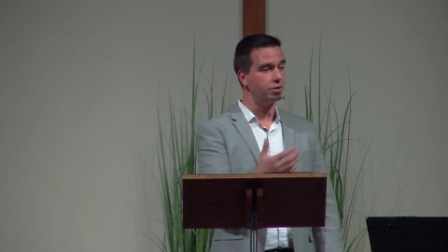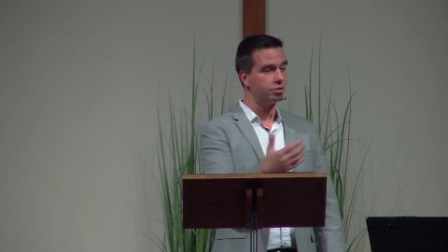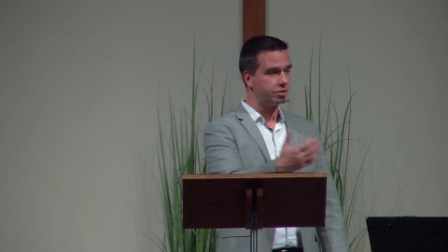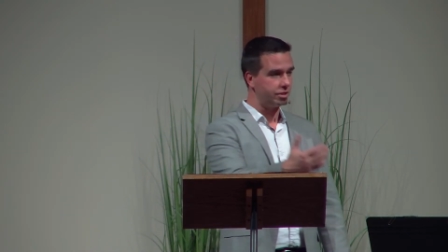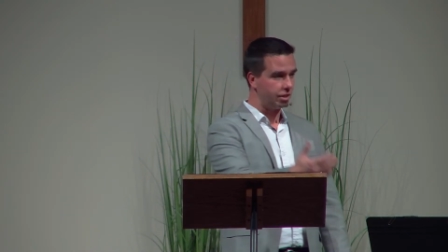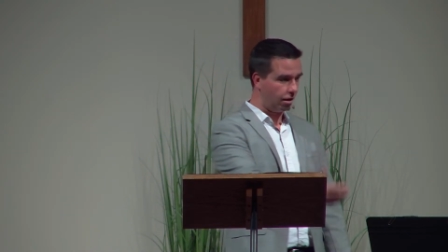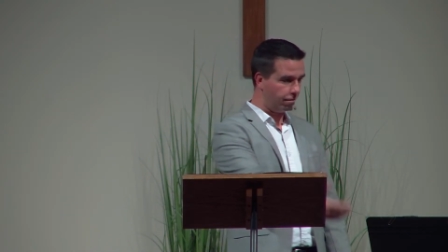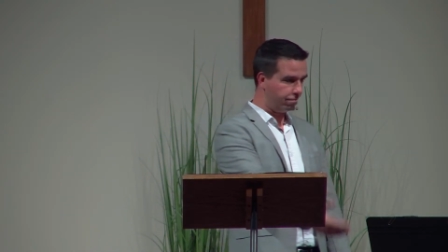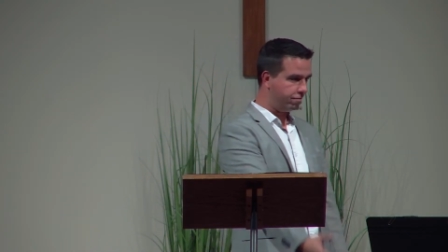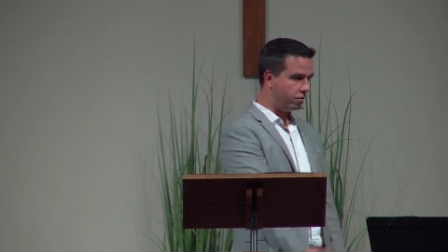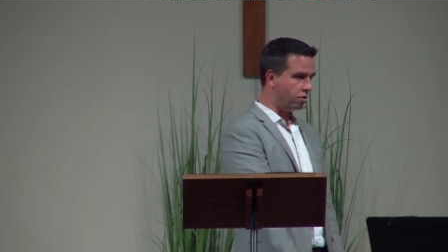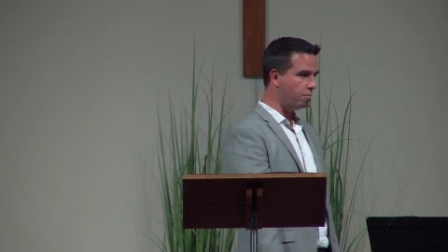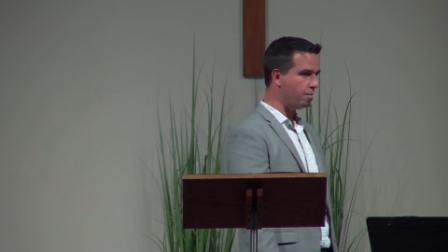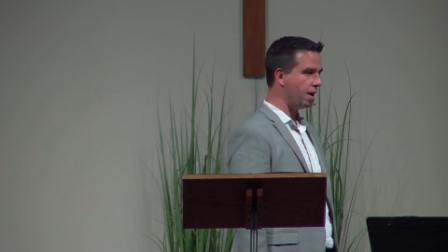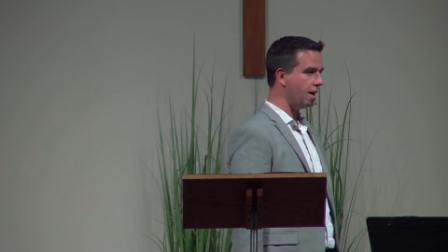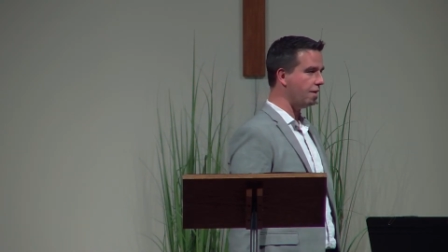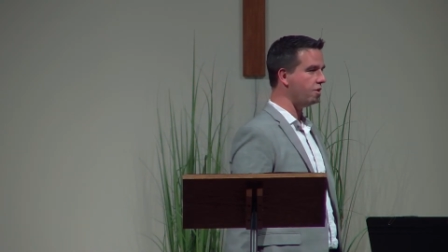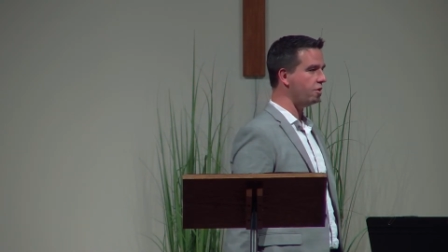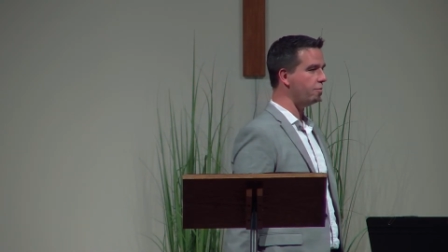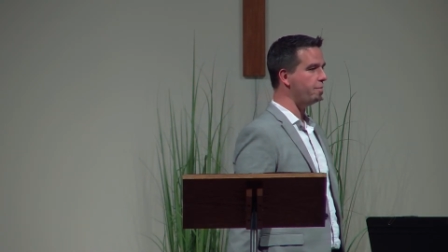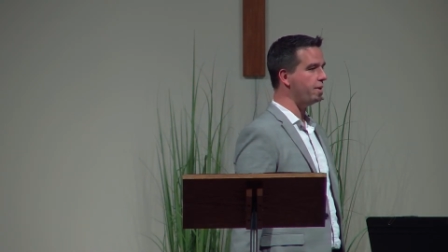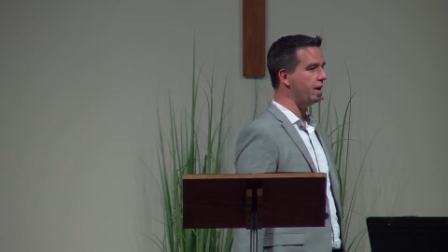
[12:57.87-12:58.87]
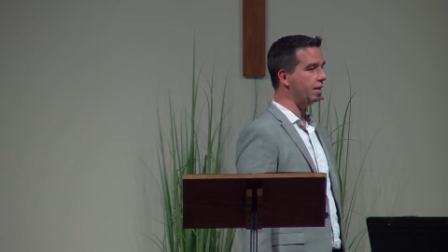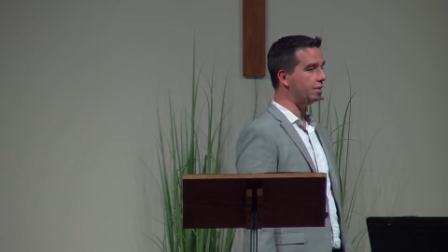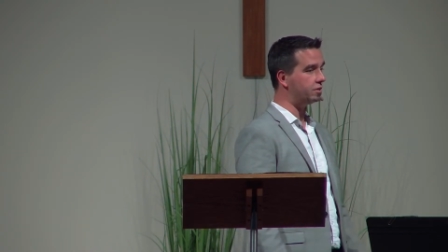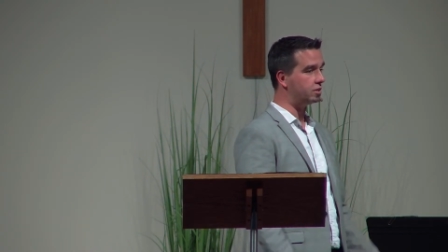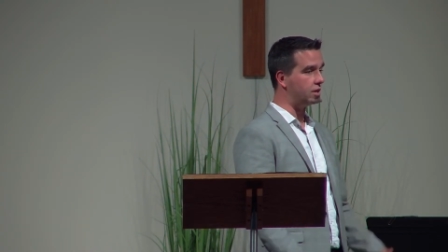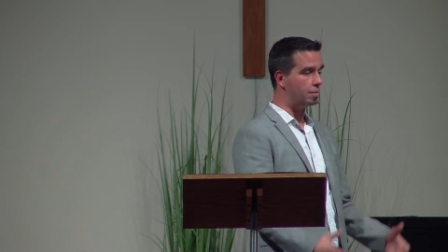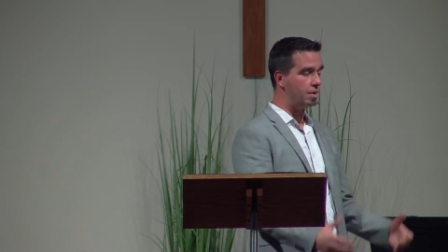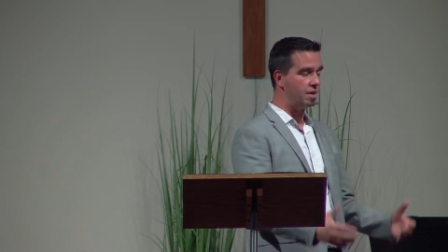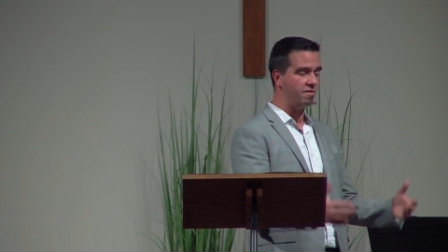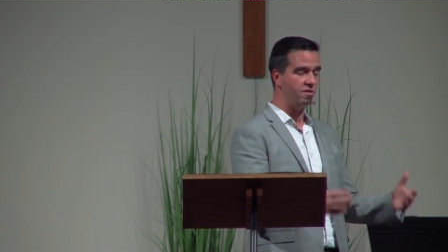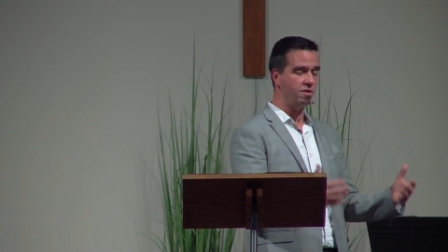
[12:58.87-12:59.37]
cell phone by their bed.
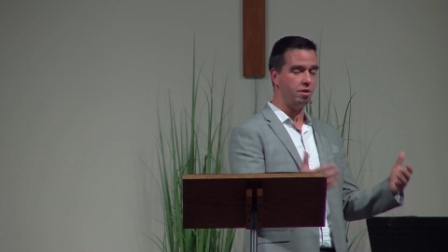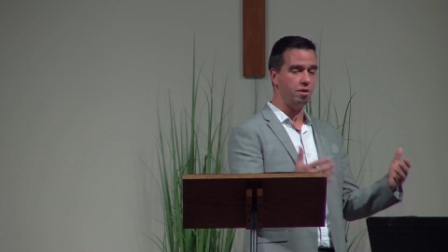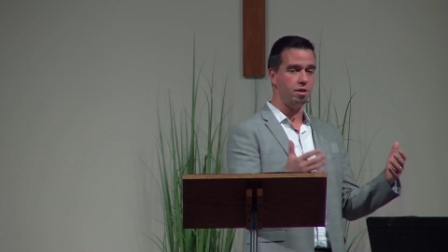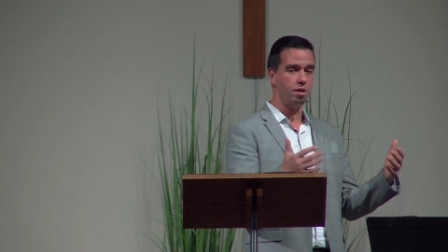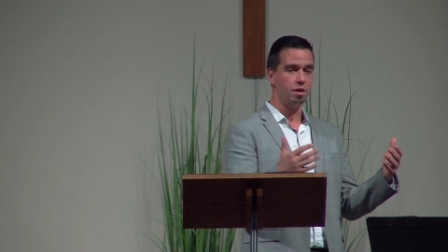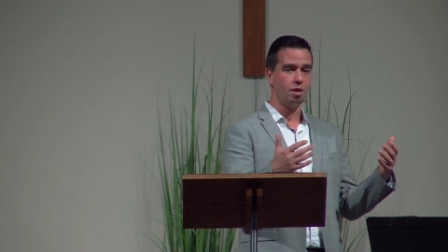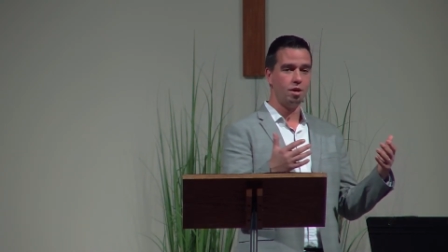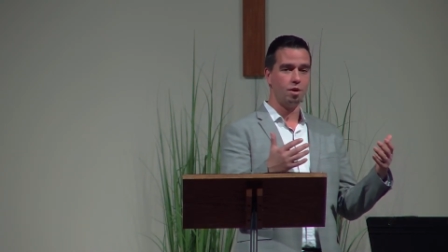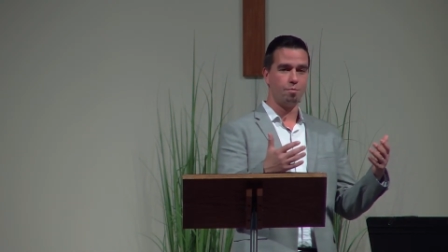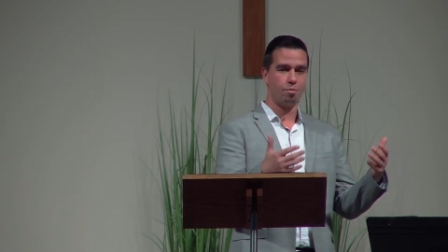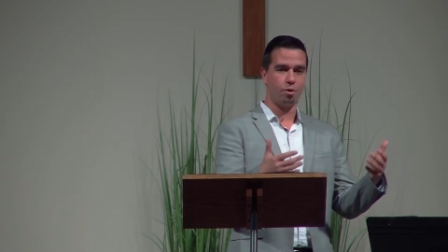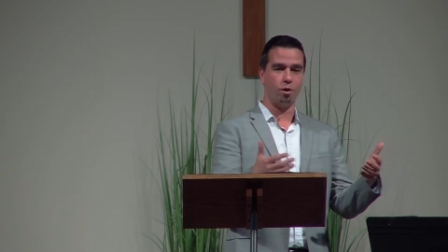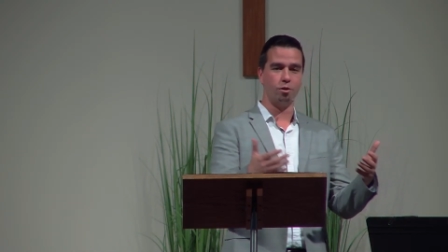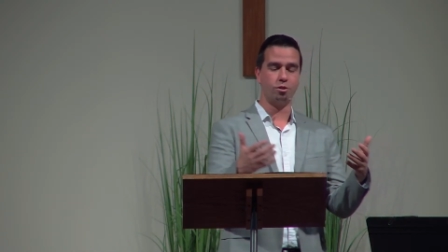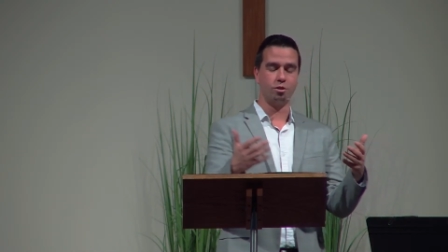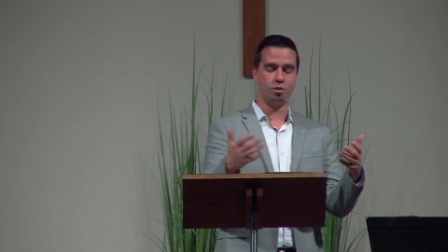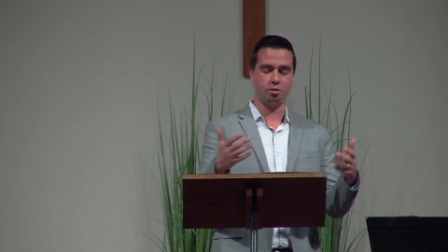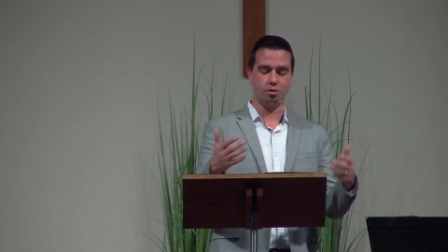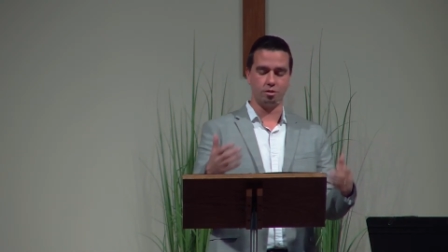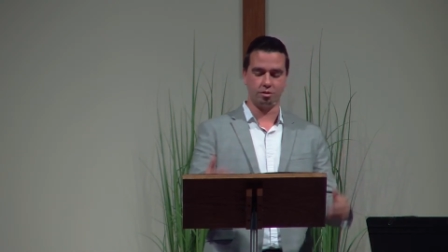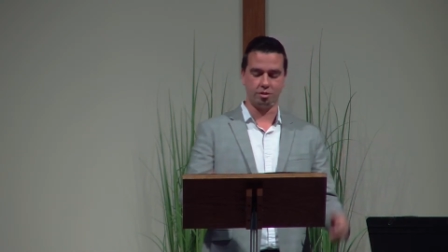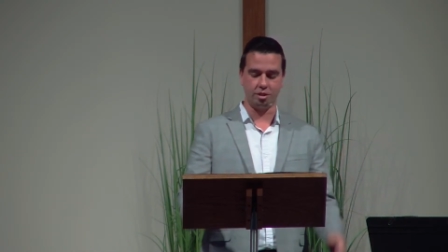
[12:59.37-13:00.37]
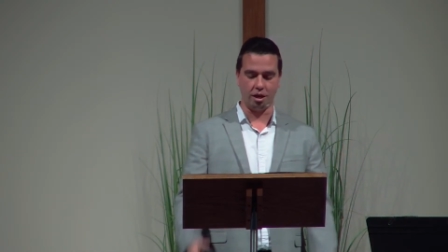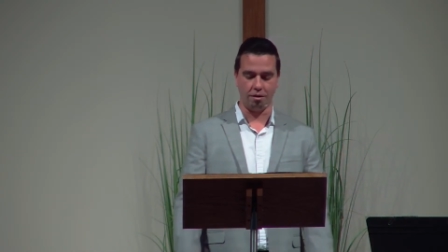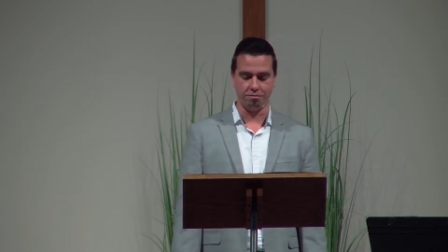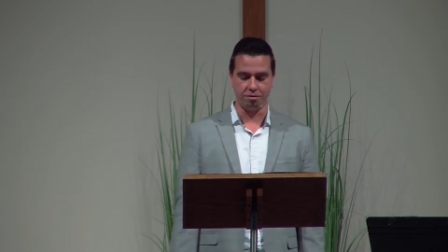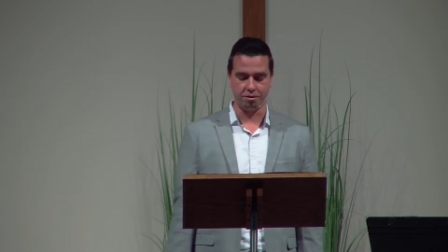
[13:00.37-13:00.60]
Some even purchase a self